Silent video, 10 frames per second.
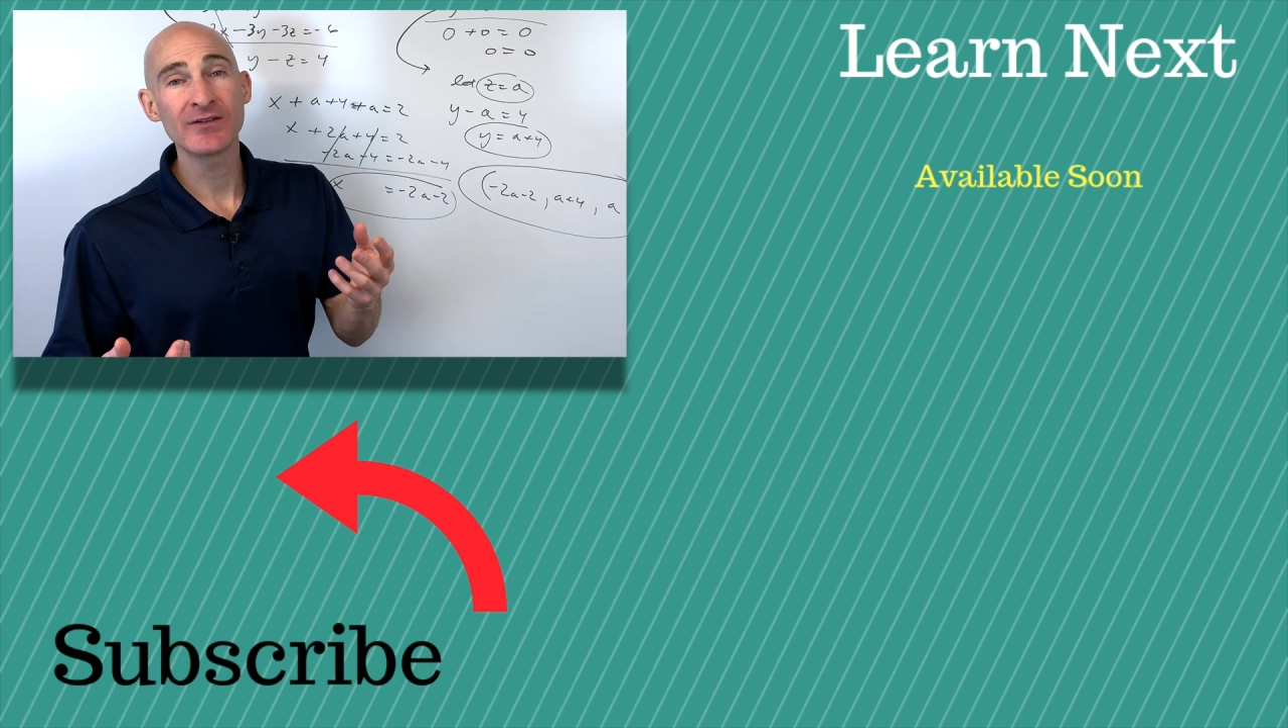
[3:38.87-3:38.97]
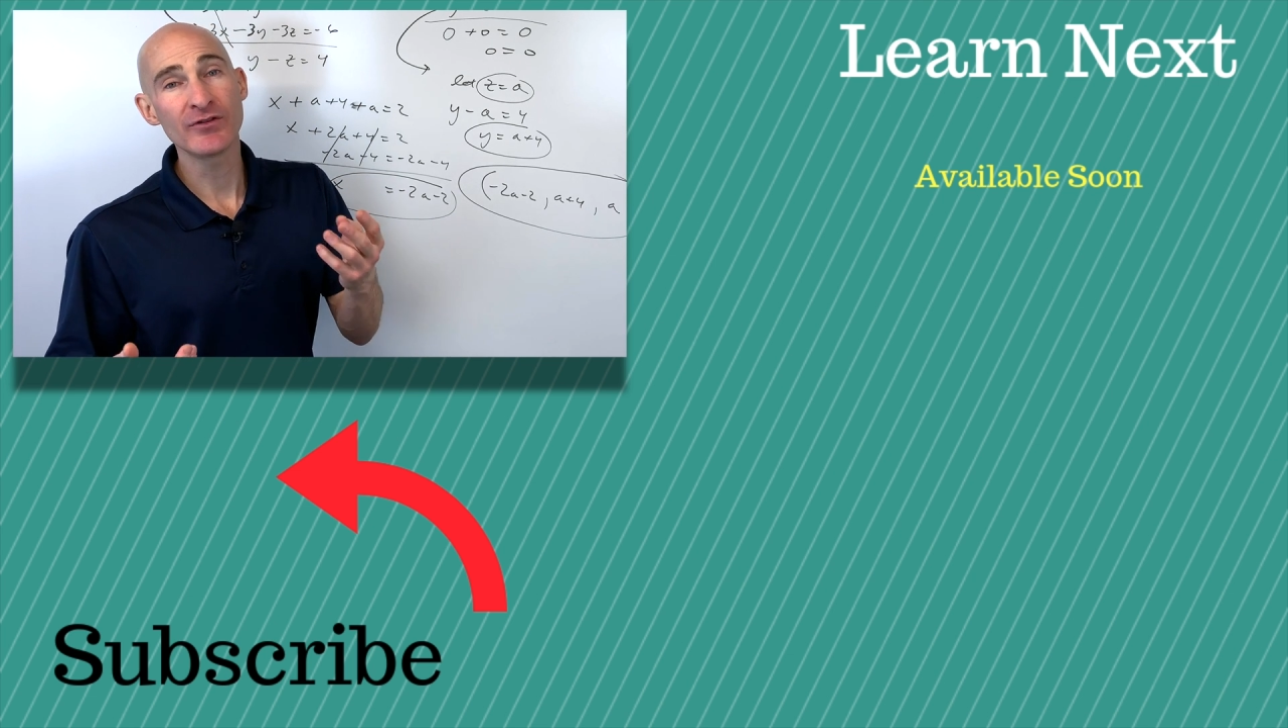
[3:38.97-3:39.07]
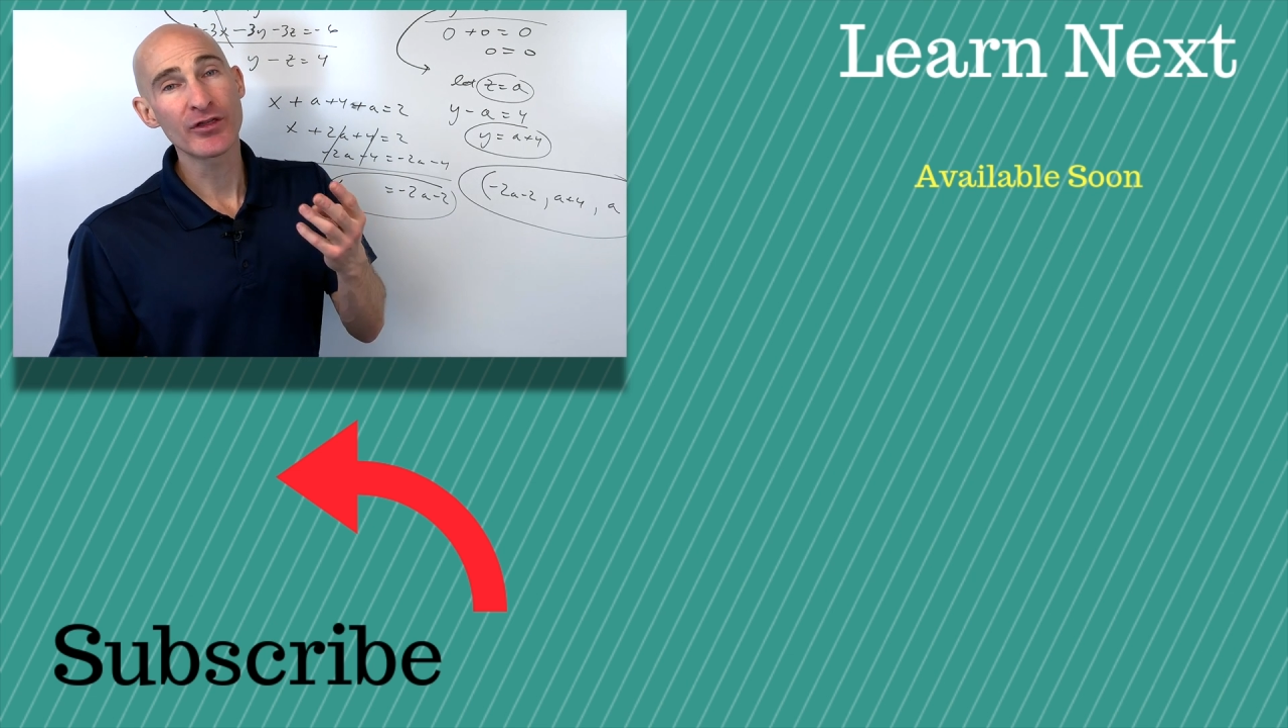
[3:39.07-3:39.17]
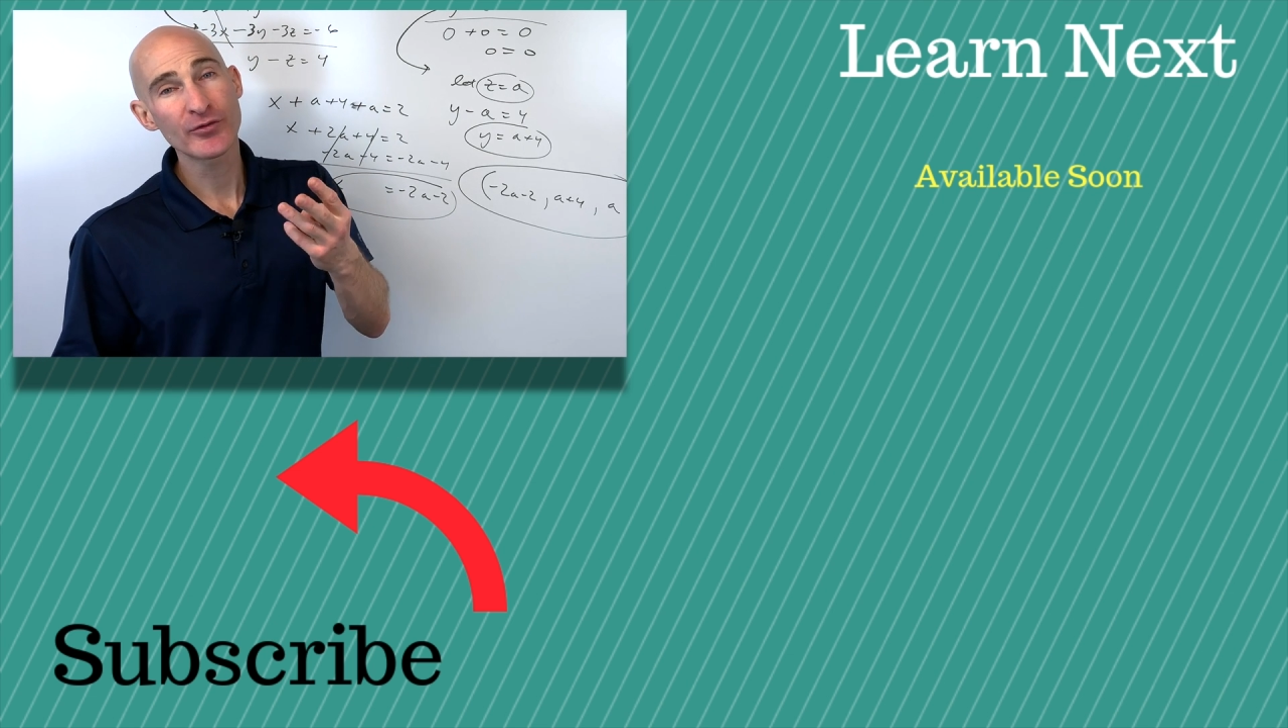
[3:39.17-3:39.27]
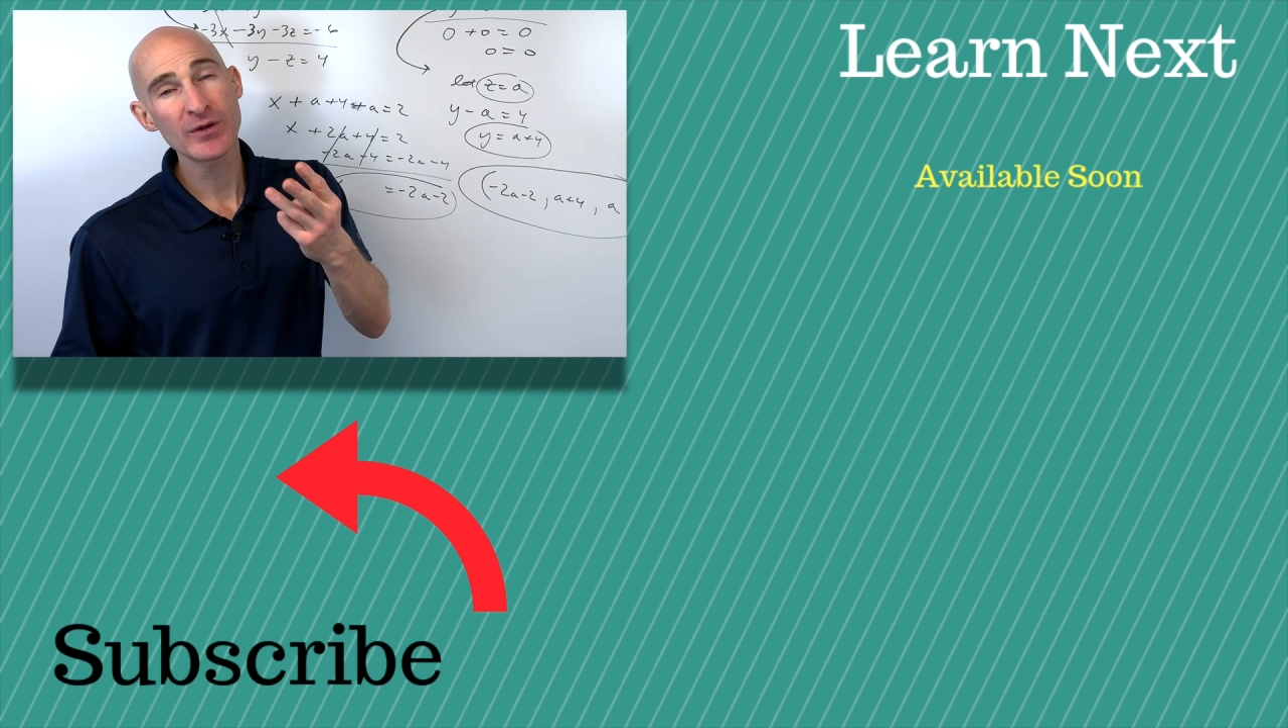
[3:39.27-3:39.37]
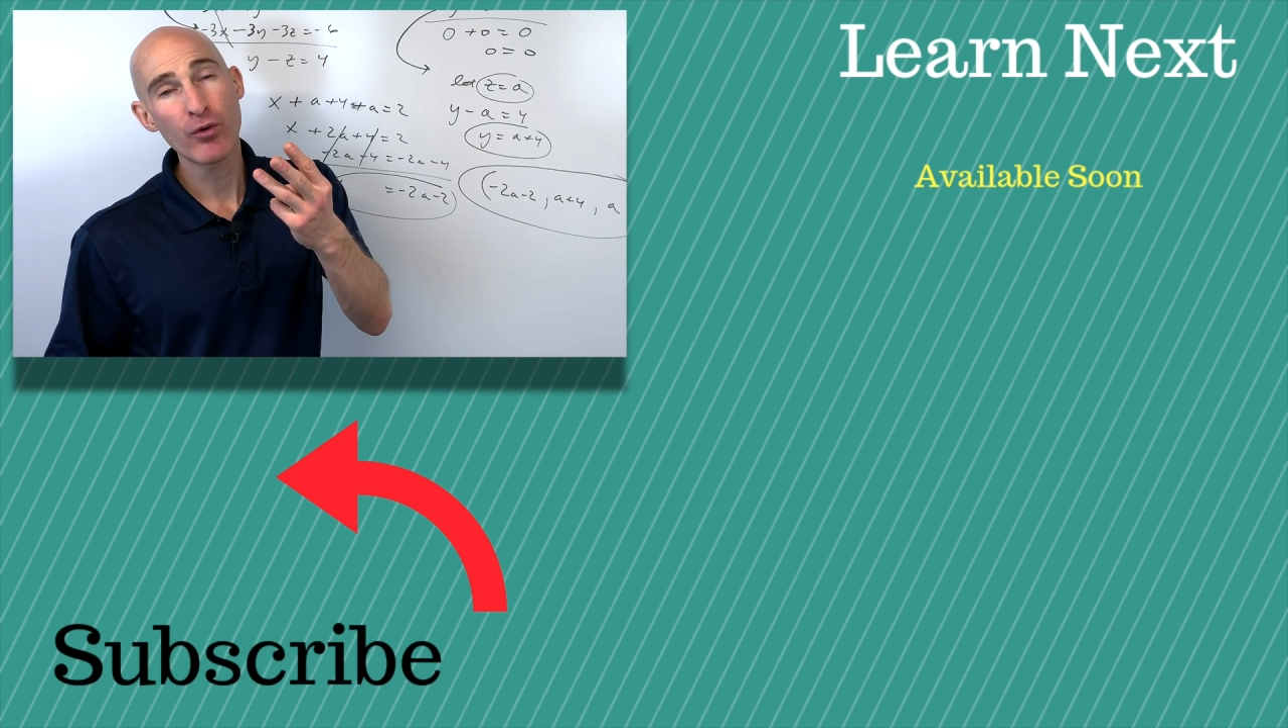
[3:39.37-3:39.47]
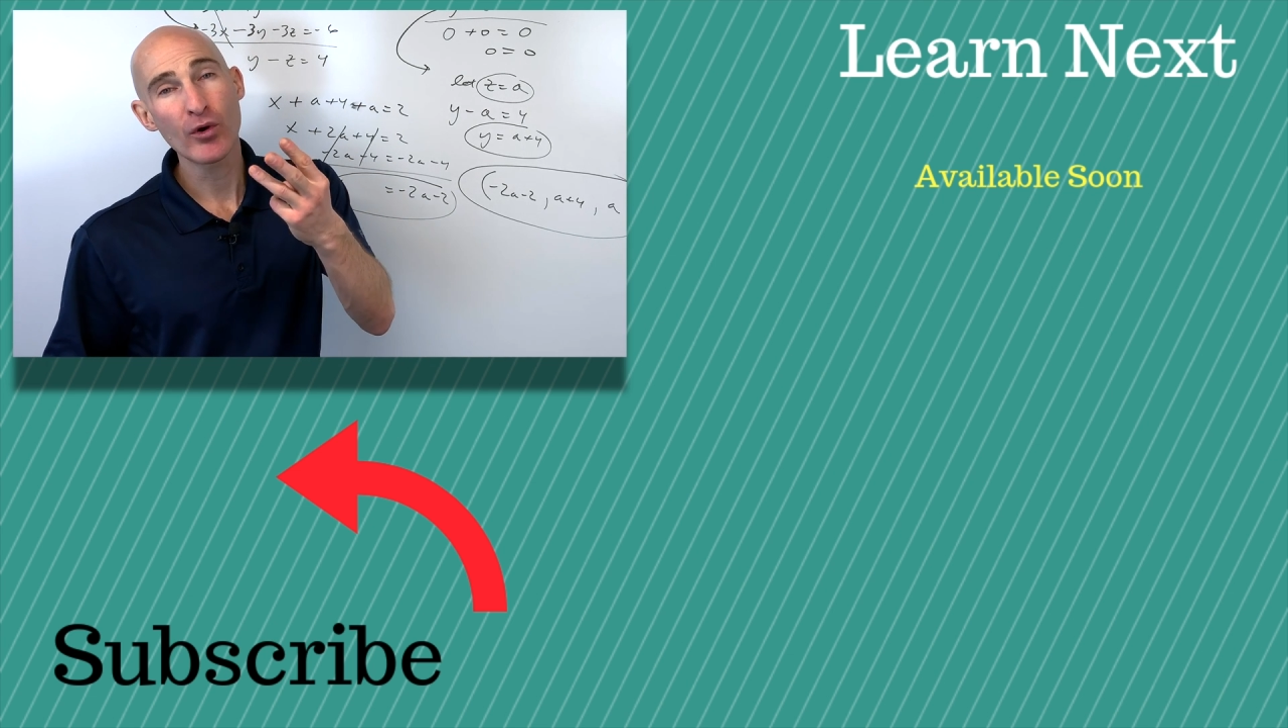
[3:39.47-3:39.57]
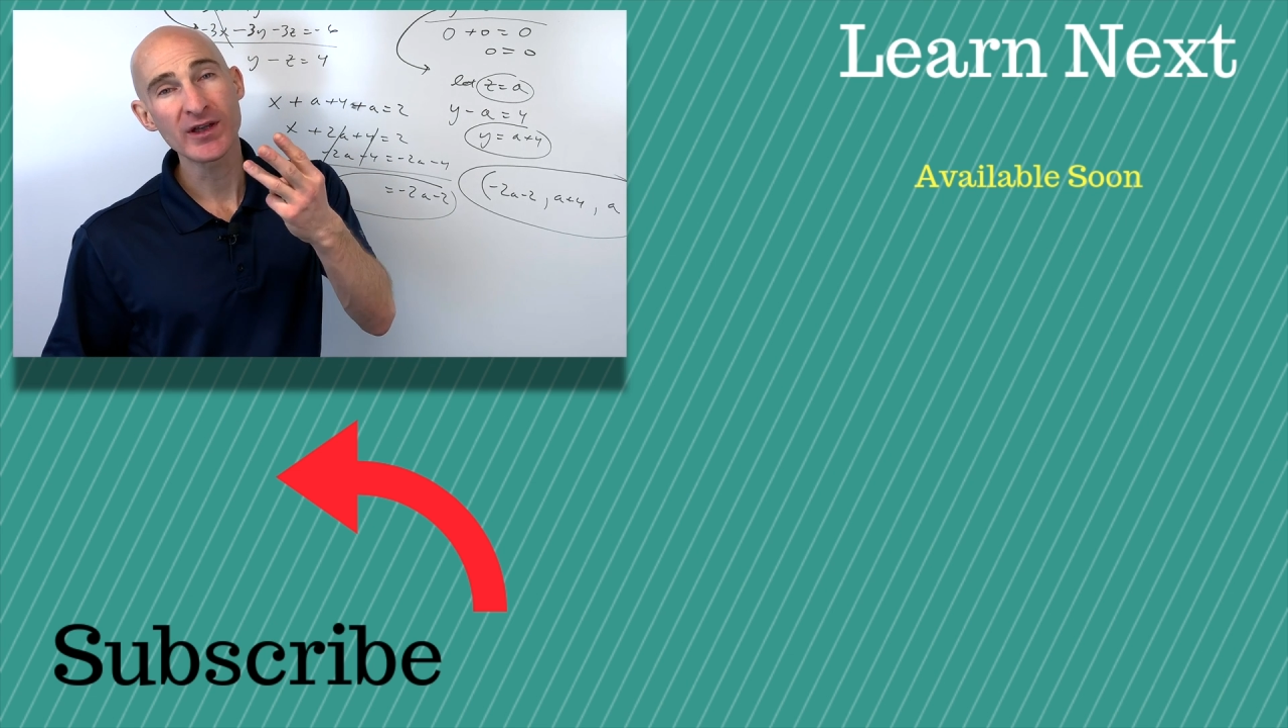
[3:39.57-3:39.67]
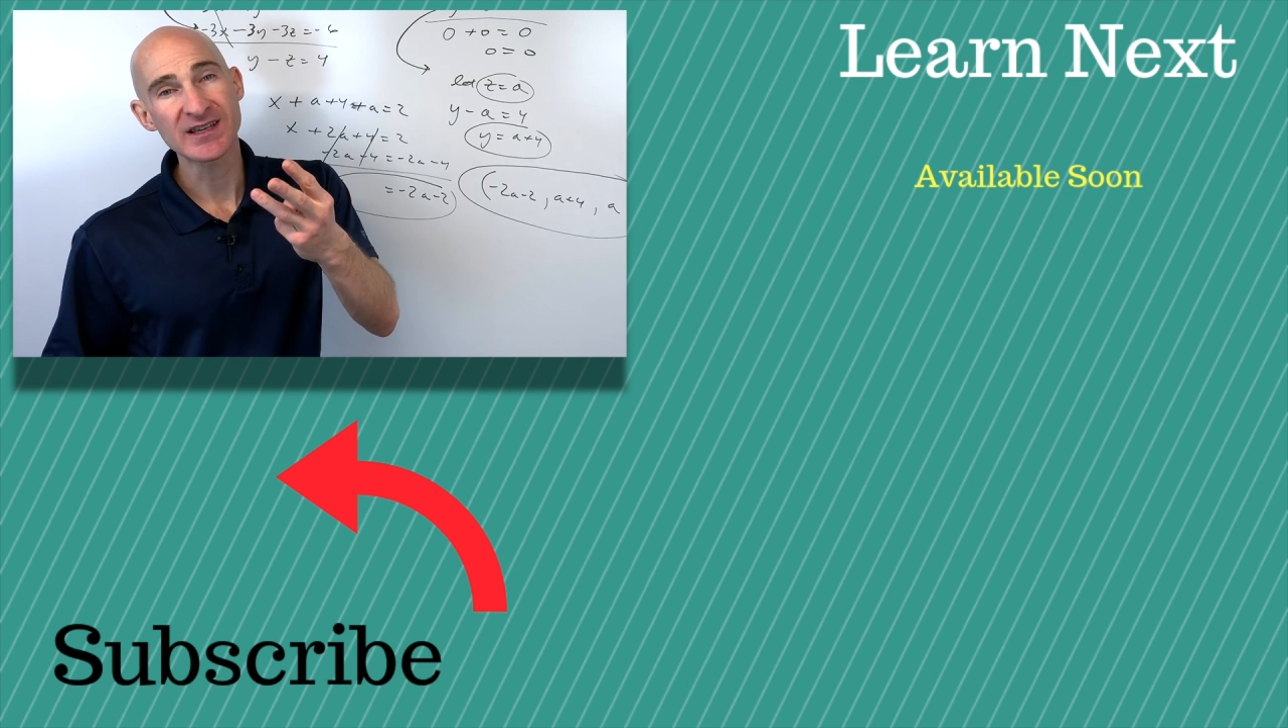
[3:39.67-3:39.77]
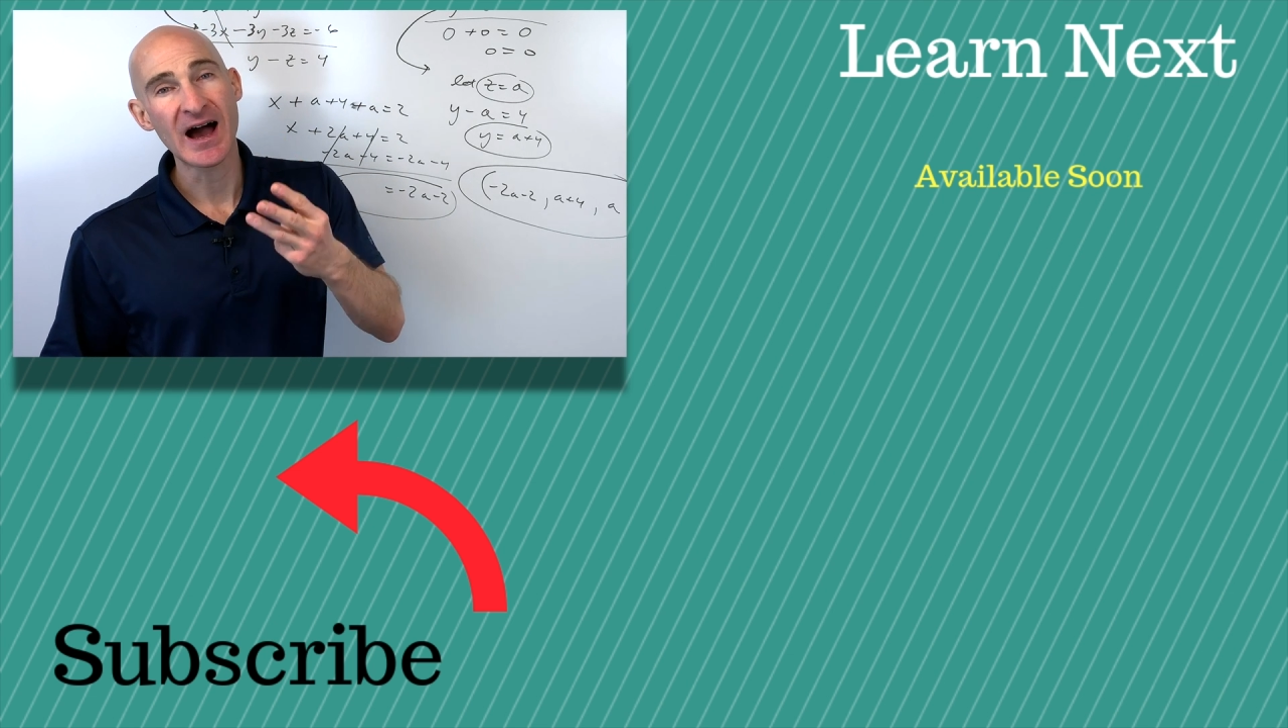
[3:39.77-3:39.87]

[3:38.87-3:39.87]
given 3 points